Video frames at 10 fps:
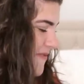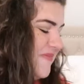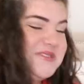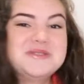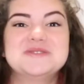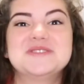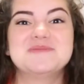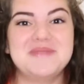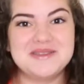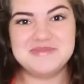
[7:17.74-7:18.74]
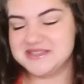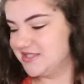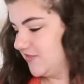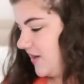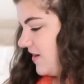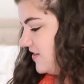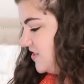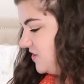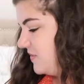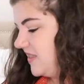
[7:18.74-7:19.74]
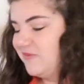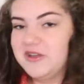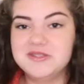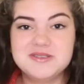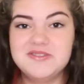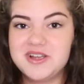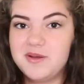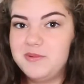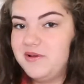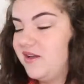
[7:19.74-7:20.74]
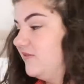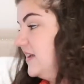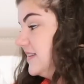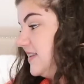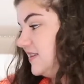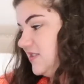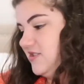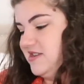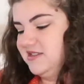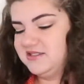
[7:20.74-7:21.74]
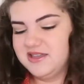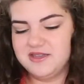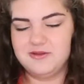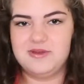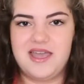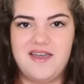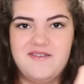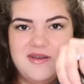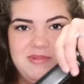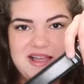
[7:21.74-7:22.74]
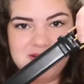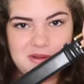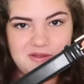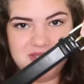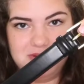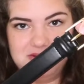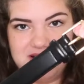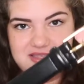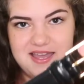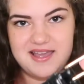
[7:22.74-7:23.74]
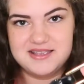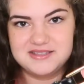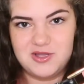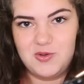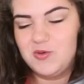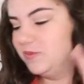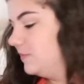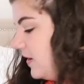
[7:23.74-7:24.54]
So those are the main pieces of our costume, and then we also have a couple of accessories. We have a black belt that we wear that has a gold